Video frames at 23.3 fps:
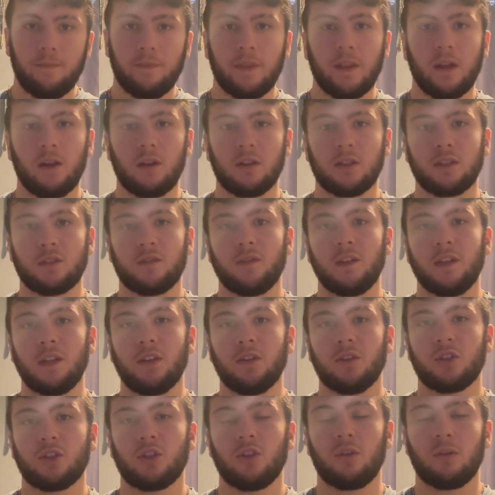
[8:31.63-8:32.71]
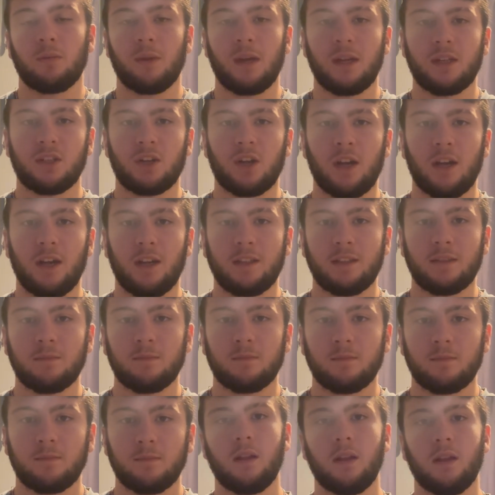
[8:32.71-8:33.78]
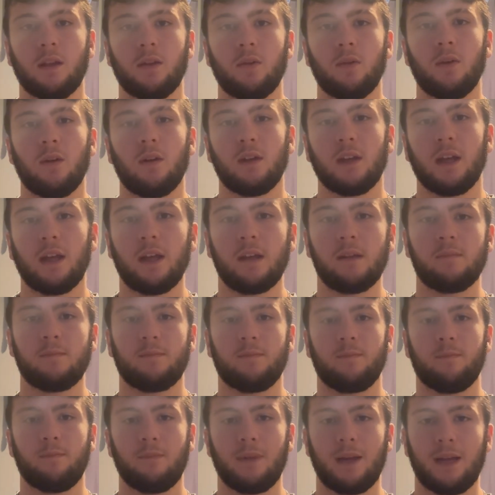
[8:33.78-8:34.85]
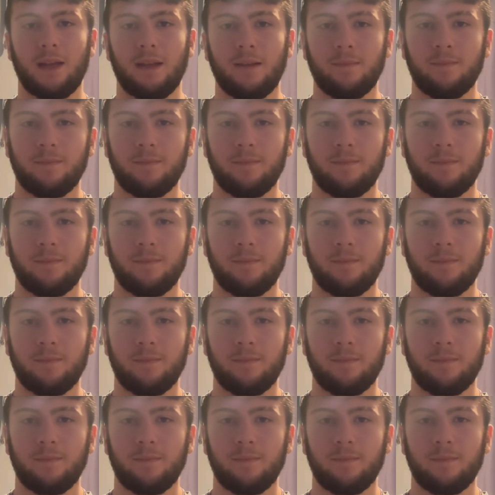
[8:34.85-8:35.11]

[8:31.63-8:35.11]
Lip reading: or just videos showing my training. Thank you all again. Bye.